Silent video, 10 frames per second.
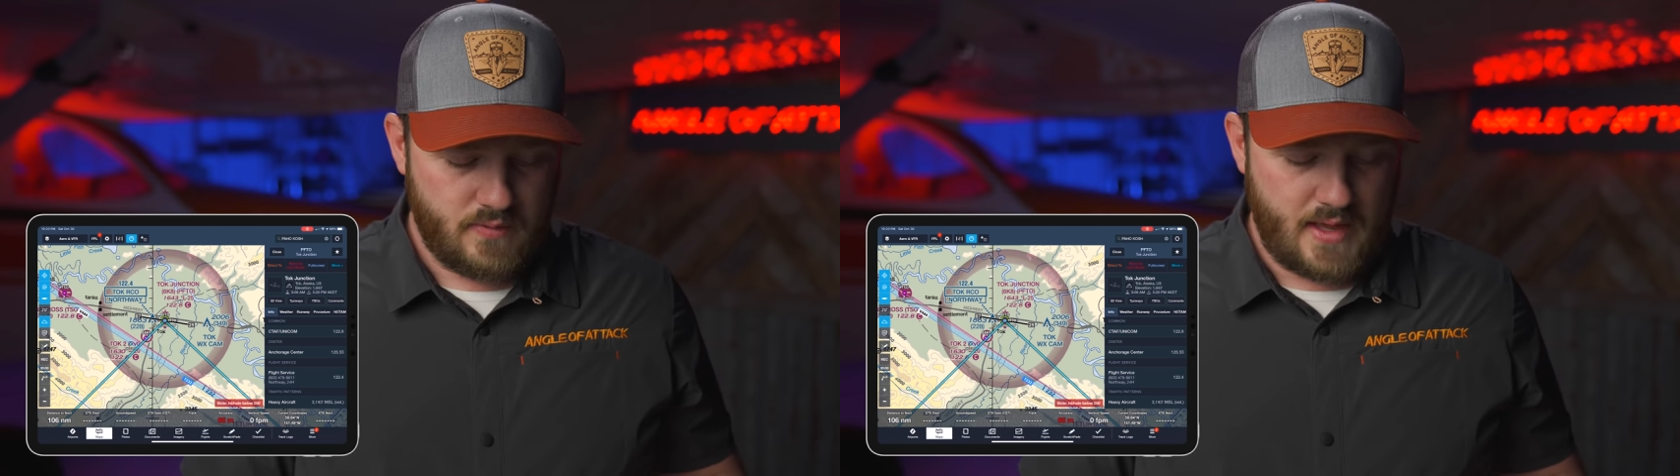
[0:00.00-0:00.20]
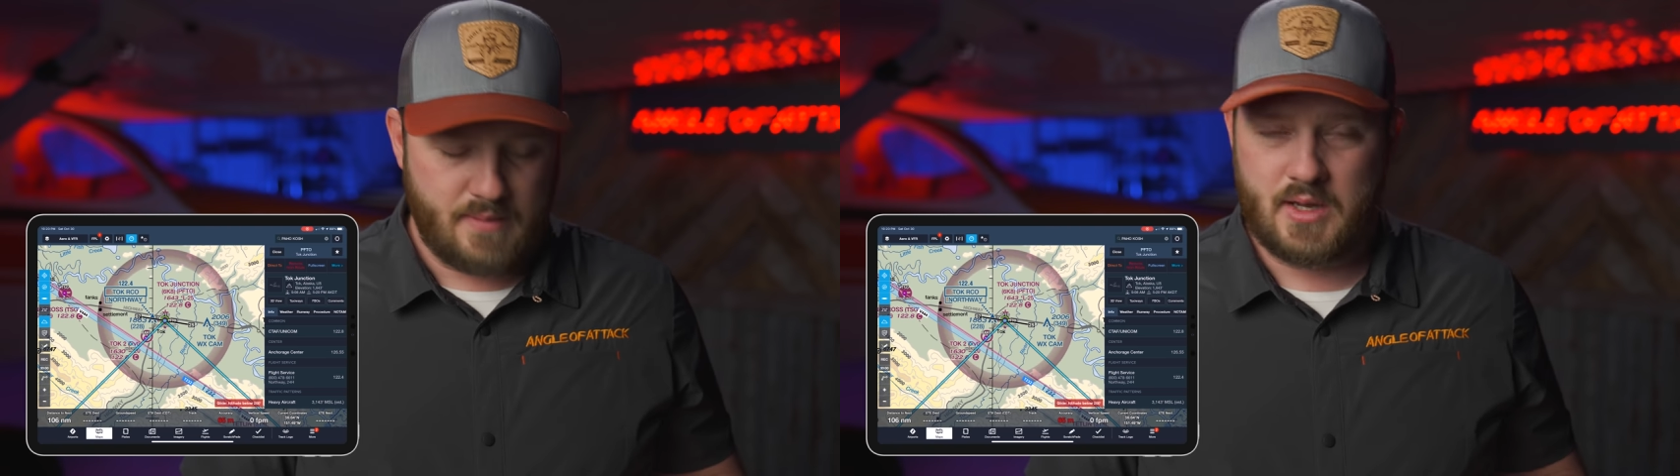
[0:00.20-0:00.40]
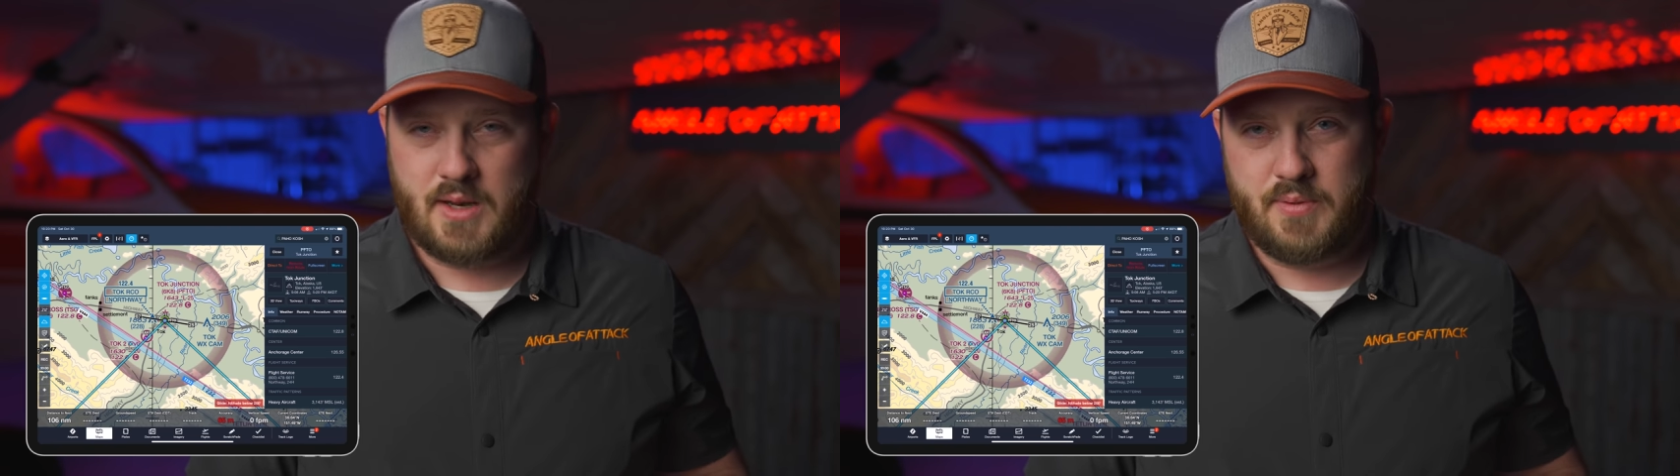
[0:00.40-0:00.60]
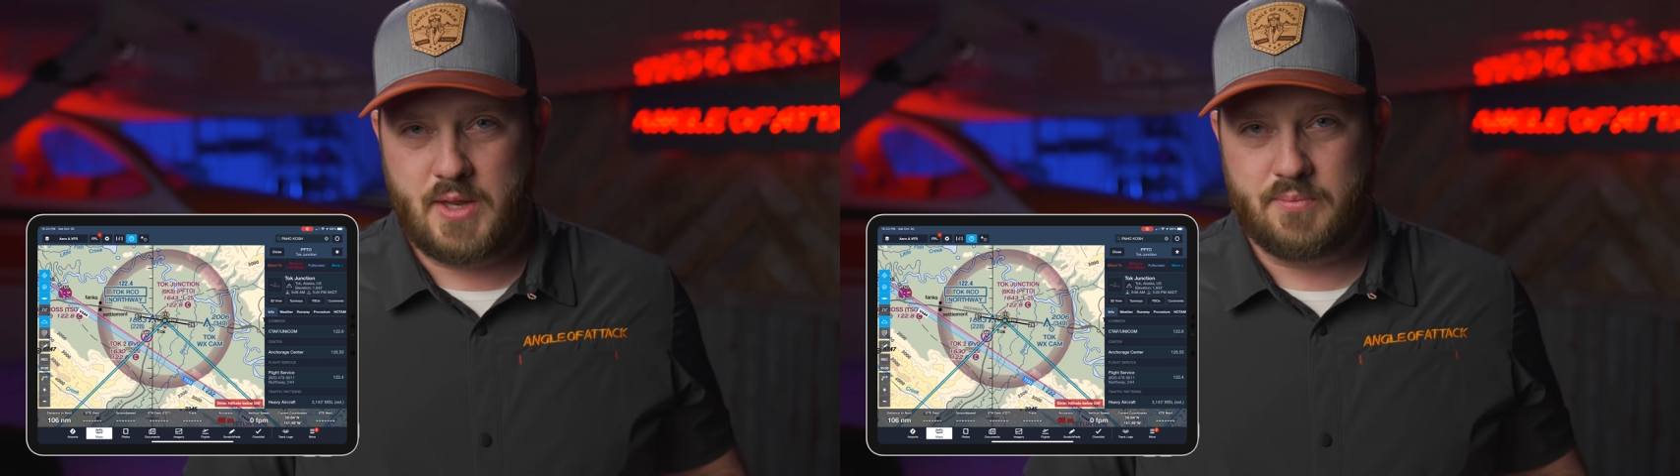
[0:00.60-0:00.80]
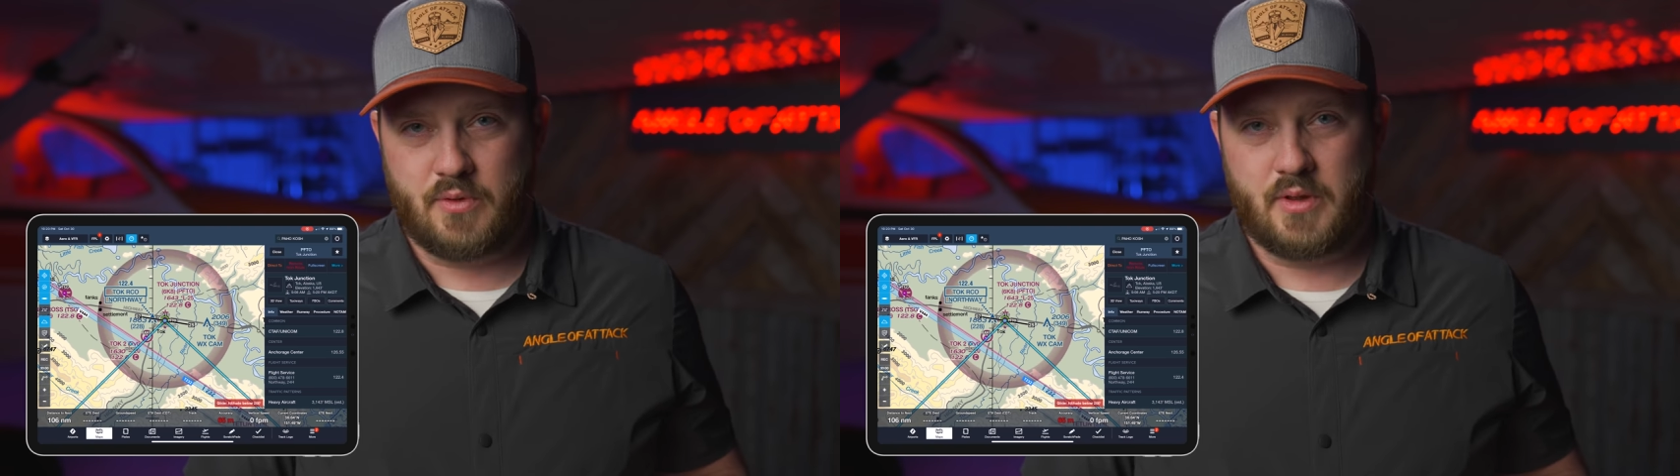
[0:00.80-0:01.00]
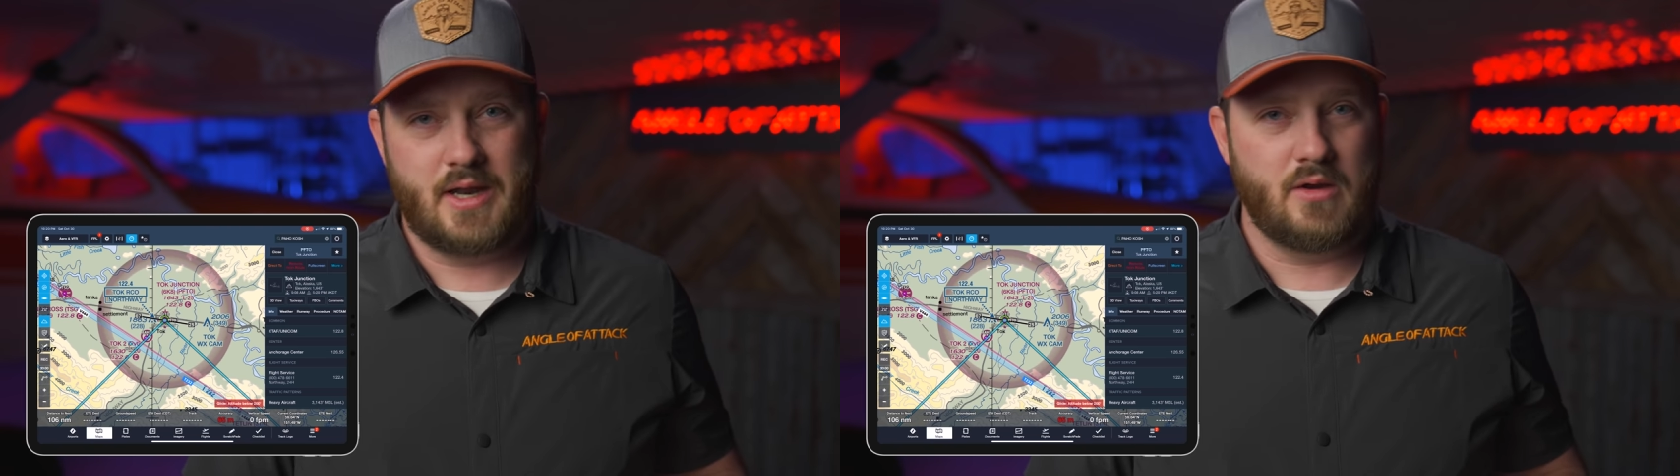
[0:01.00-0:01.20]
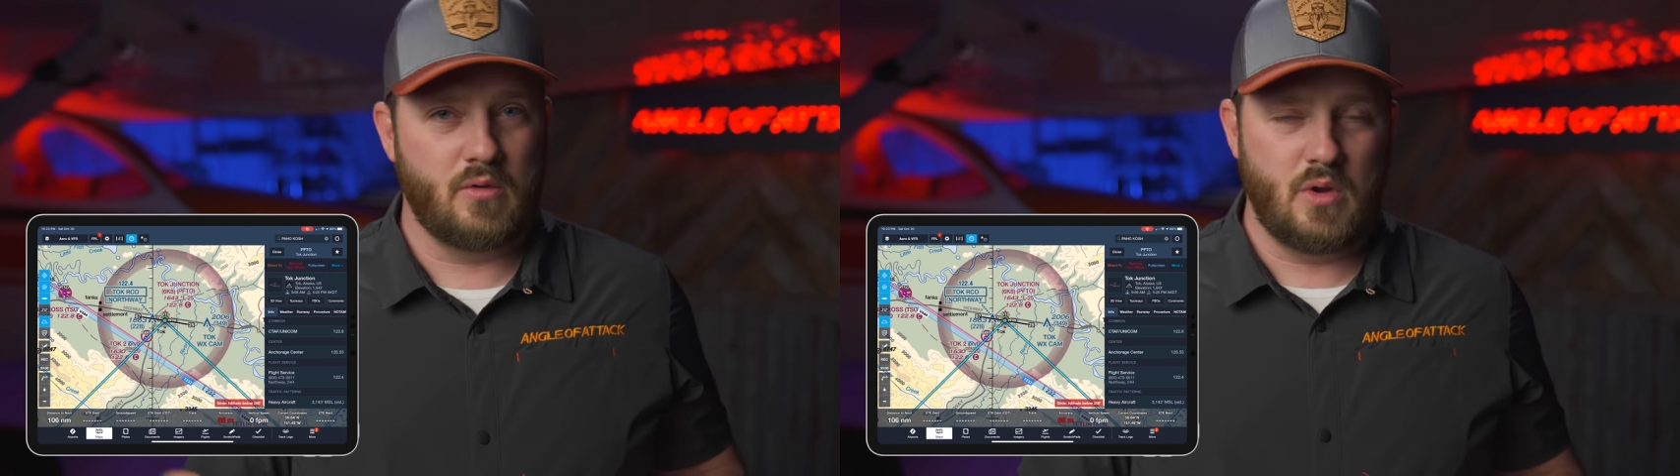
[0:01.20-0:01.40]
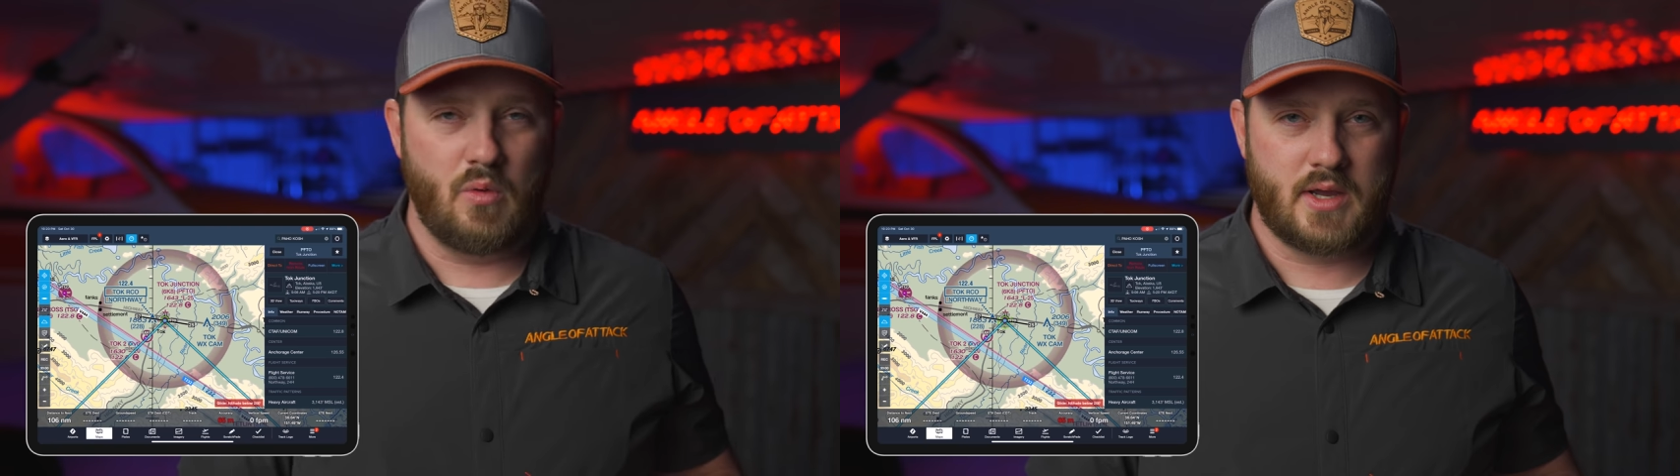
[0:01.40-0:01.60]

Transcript: that many people, and I don't know